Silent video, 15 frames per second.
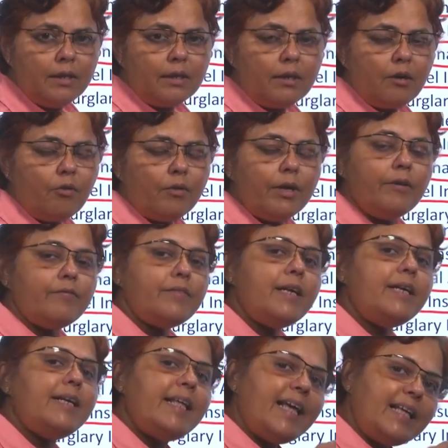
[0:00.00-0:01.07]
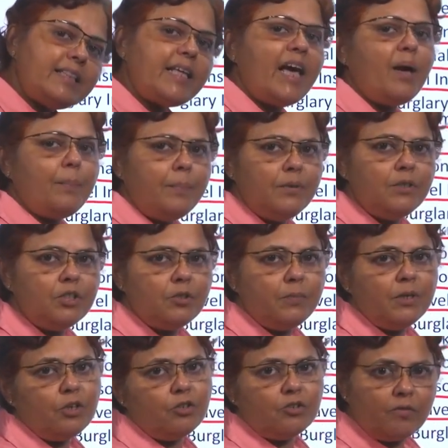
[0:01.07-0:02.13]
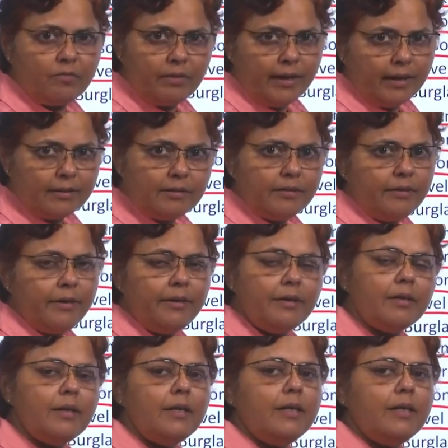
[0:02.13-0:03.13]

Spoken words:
Now, if the death happens because of the accident,